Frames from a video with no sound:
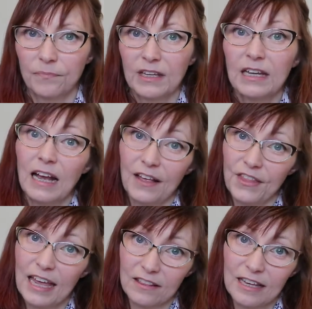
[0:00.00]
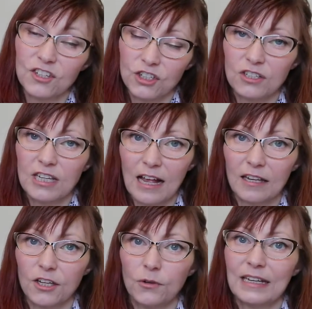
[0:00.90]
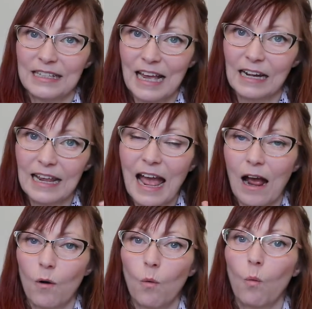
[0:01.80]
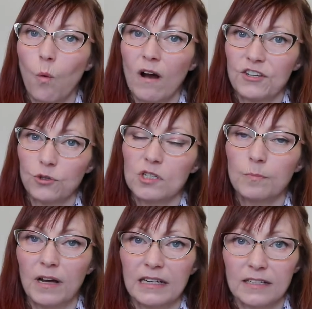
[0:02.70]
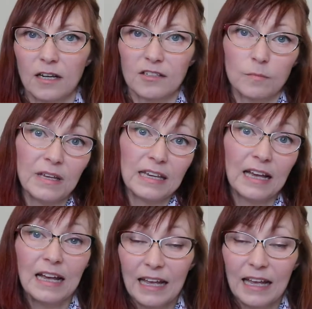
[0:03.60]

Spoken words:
and that should tell you exactly how wide your spine is going to be.